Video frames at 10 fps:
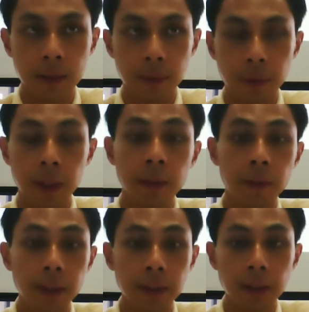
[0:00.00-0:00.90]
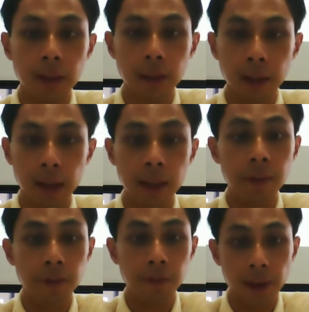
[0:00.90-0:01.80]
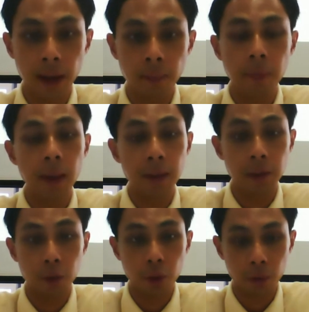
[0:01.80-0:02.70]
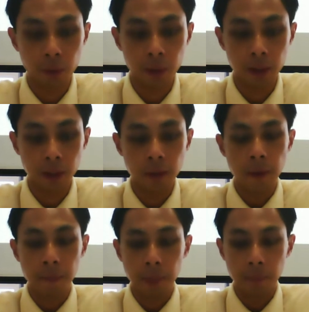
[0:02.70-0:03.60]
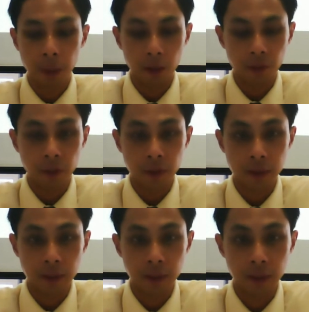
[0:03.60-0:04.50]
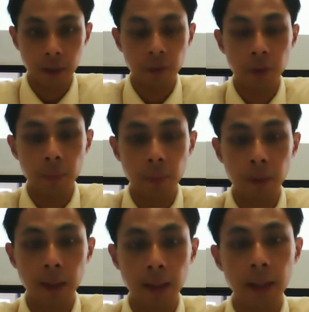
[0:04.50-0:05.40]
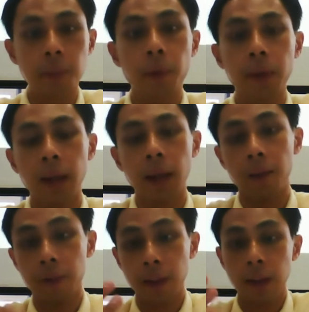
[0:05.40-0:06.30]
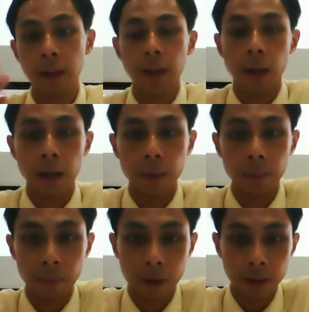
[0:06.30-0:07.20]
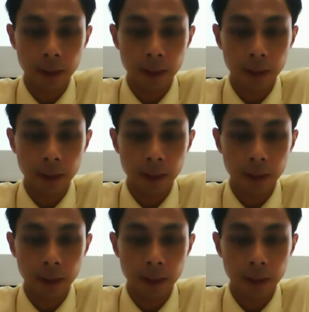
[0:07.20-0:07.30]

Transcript: recurrence, less flare up as you grow older. But of course, you have to remember the next point that I've said. Because